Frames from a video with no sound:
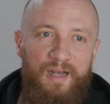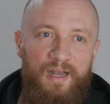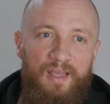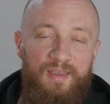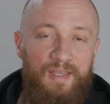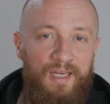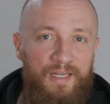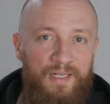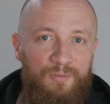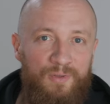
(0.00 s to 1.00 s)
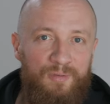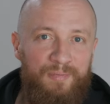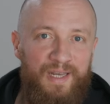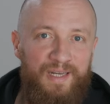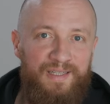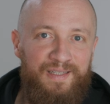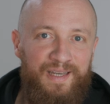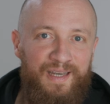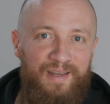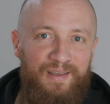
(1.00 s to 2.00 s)
I think it will make
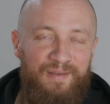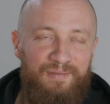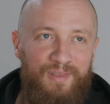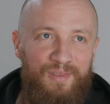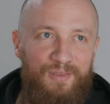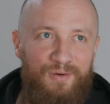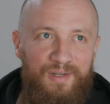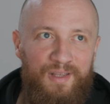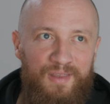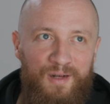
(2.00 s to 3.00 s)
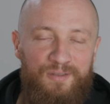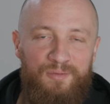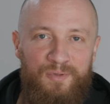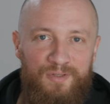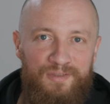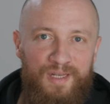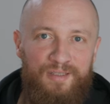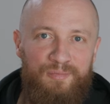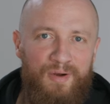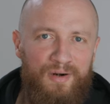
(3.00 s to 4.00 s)
a
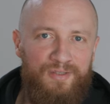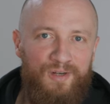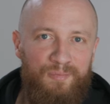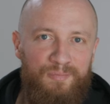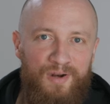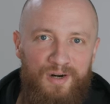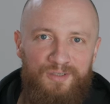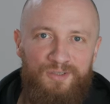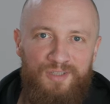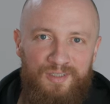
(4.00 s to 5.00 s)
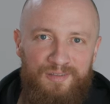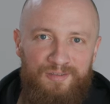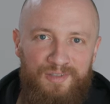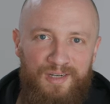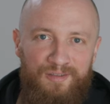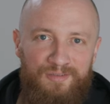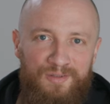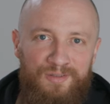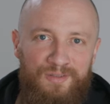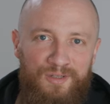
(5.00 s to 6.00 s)
30,000% markup hard to justify
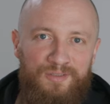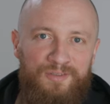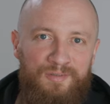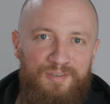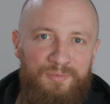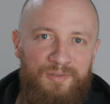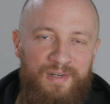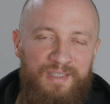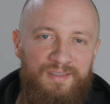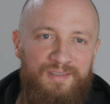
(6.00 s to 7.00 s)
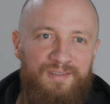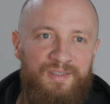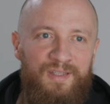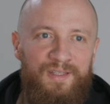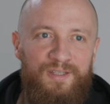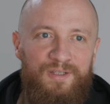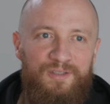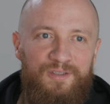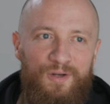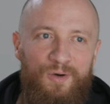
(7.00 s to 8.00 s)
for launch service providers.
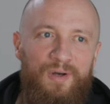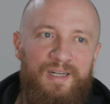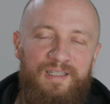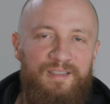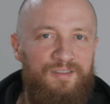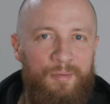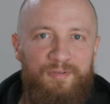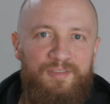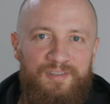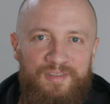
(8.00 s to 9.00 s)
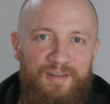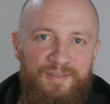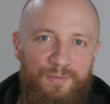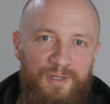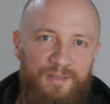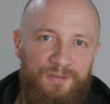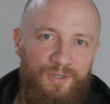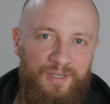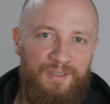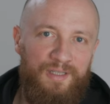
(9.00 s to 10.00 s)
So at least some of this saving will
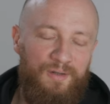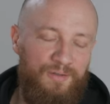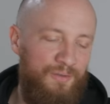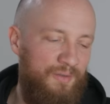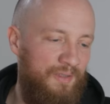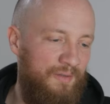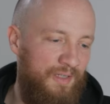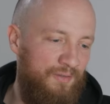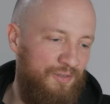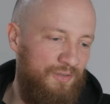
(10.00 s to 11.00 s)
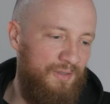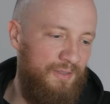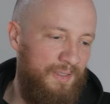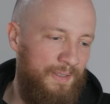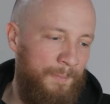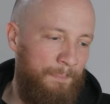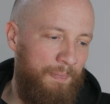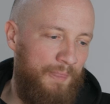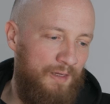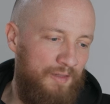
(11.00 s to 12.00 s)
trickle down to the individual
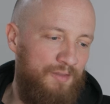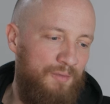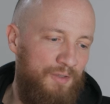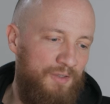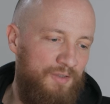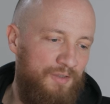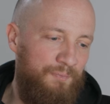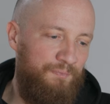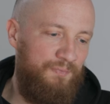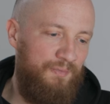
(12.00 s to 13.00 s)
customers.